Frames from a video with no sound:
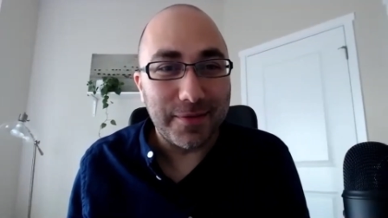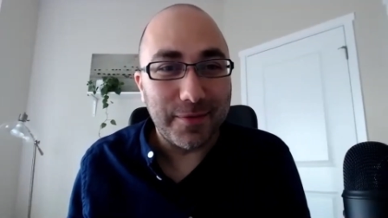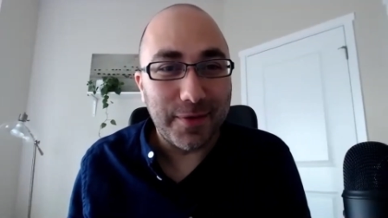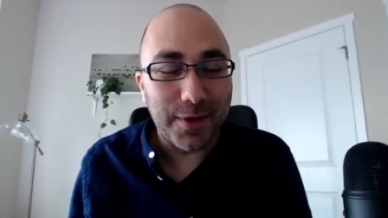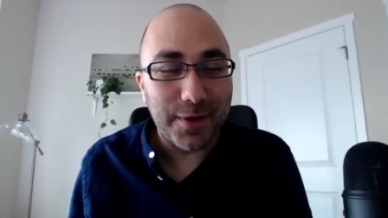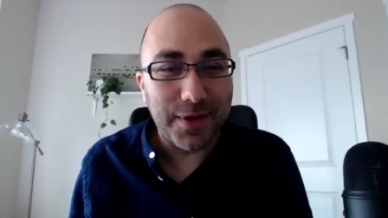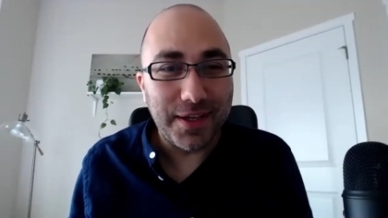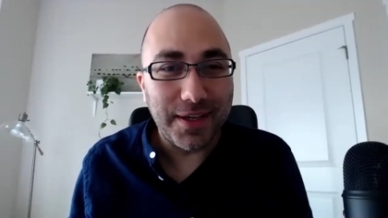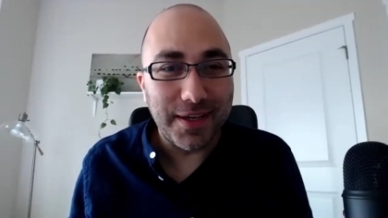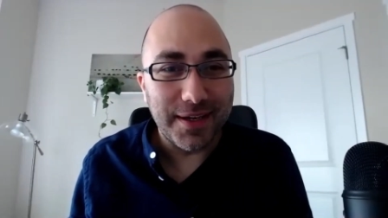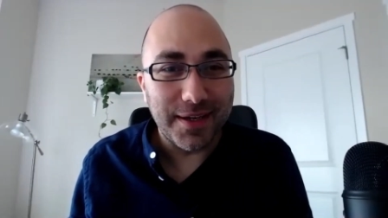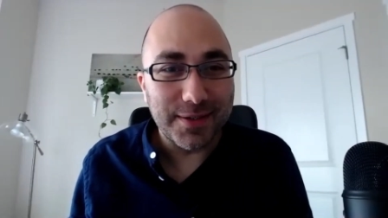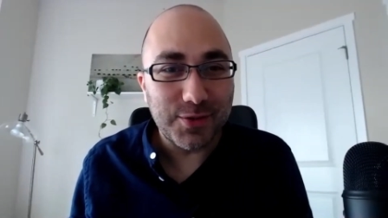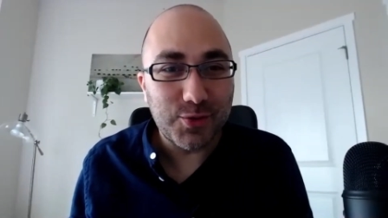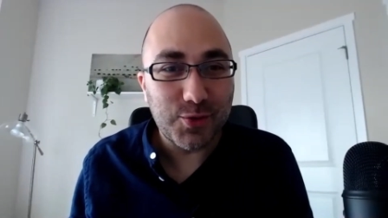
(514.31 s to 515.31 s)
very
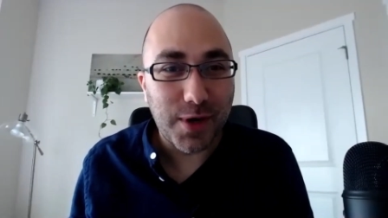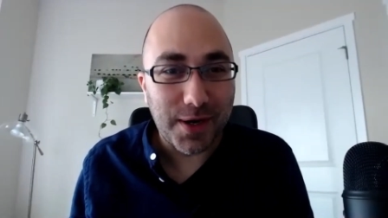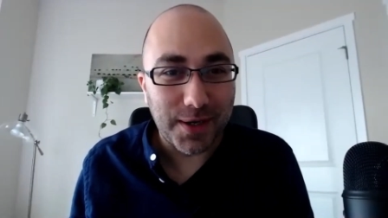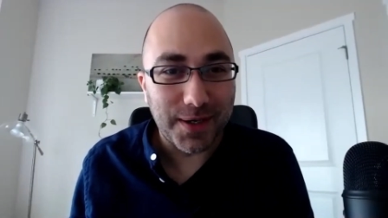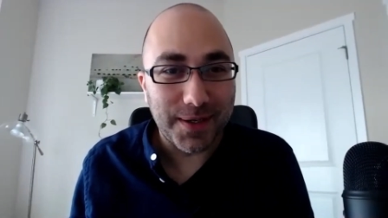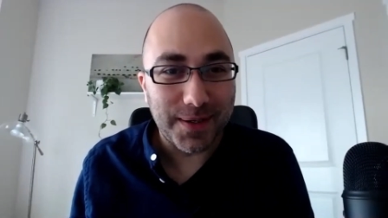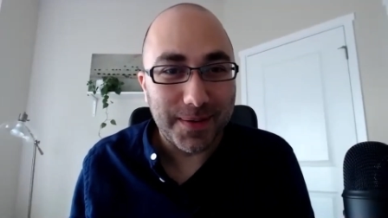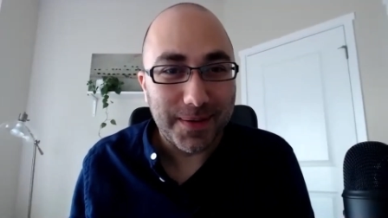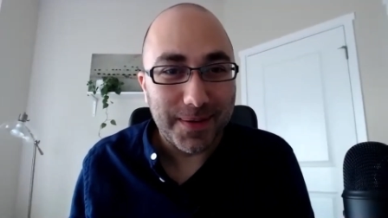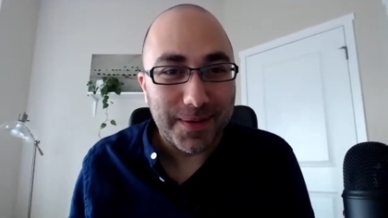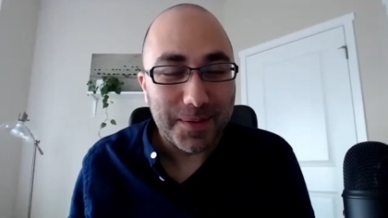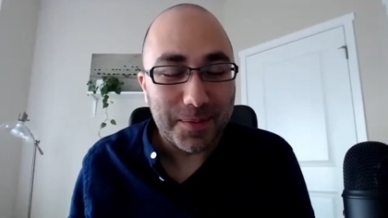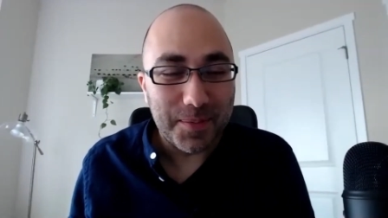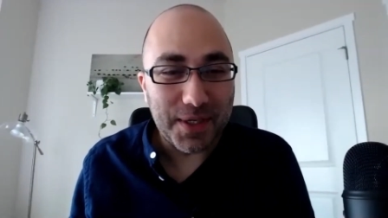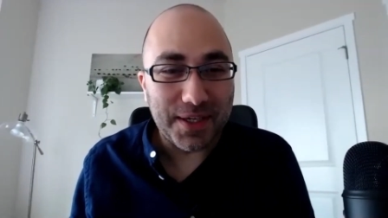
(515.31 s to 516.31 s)
strong,
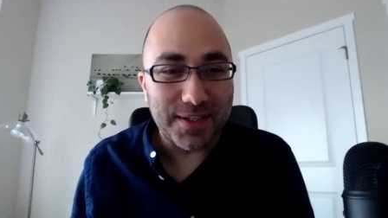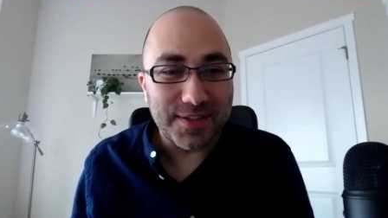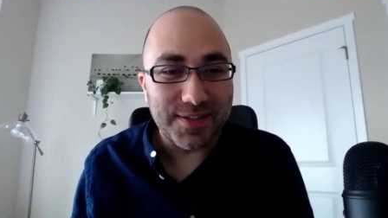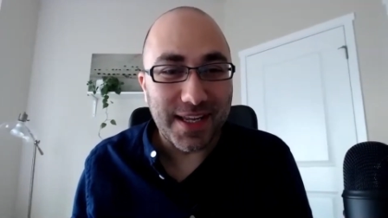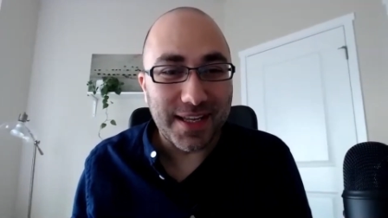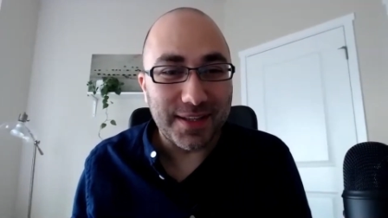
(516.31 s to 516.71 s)
because